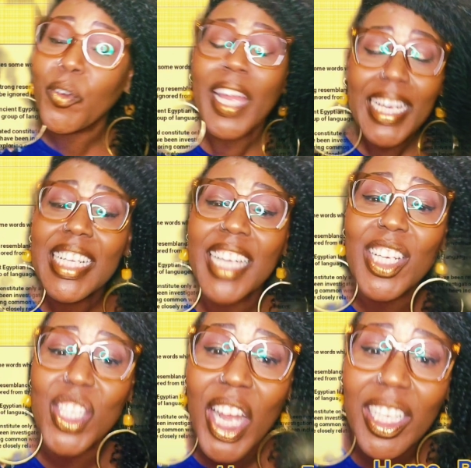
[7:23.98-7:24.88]
creating
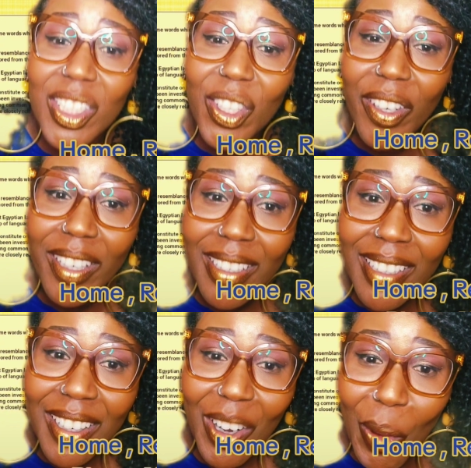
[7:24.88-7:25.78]
a shelter,
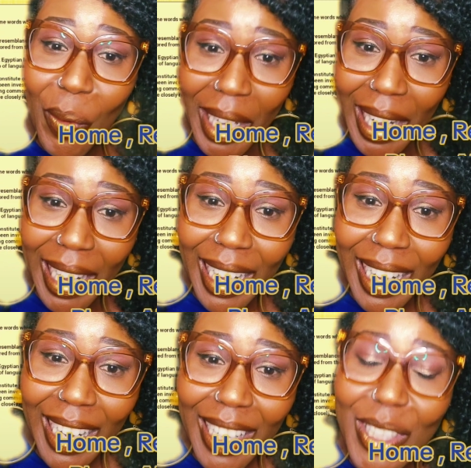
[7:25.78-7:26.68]
okay,